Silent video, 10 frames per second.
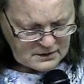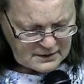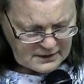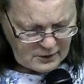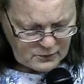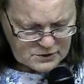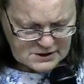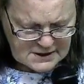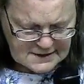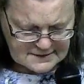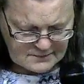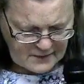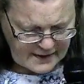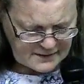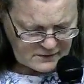and I hope she doesn't
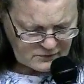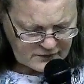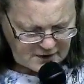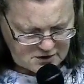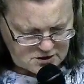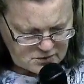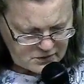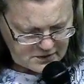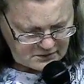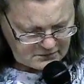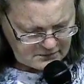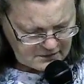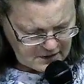mind, I don't think she will,